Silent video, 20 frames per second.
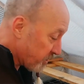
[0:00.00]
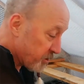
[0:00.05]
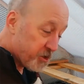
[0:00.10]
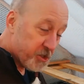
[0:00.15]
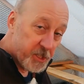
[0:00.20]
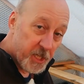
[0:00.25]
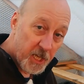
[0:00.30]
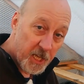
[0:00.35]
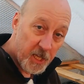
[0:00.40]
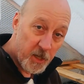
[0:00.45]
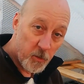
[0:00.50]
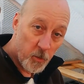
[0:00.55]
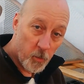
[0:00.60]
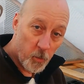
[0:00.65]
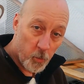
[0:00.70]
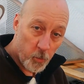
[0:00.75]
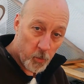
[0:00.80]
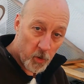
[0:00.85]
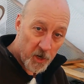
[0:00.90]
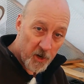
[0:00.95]
and see
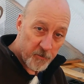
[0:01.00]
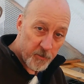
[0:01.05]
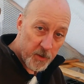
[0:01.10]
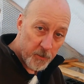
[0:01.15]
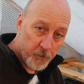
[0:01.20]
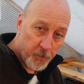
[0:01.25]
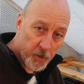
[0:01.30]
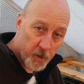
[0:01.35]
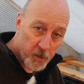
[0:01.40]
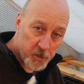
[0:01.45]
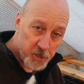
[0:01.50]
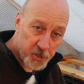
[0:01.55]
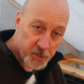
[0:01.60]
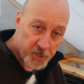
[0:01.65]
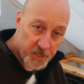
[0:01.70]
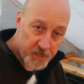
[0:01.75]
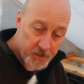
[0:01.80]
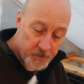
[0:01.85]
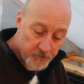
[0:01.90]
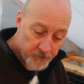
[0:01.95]
what I've been
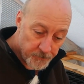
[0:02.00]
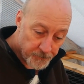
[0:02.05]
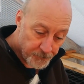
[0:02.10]
purchasing